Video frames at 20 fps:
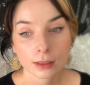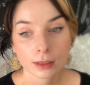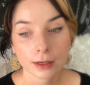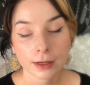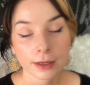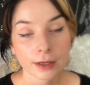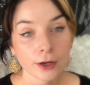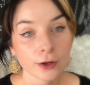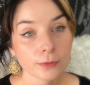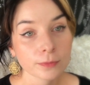
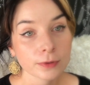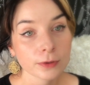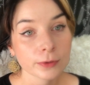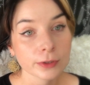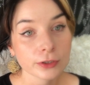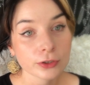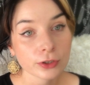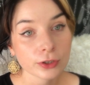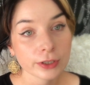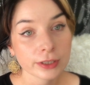I hope you
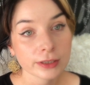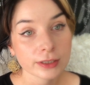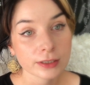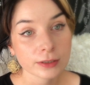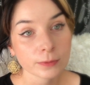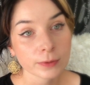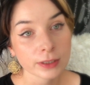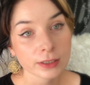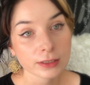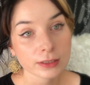enjoyed
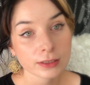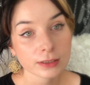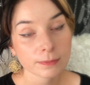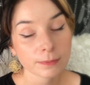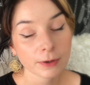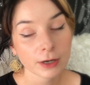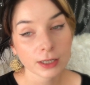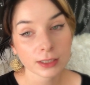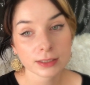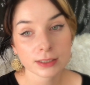this week's
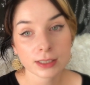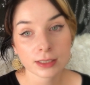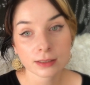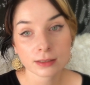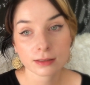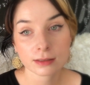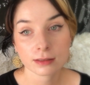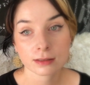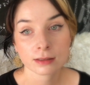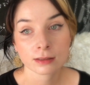
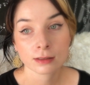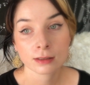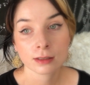practice.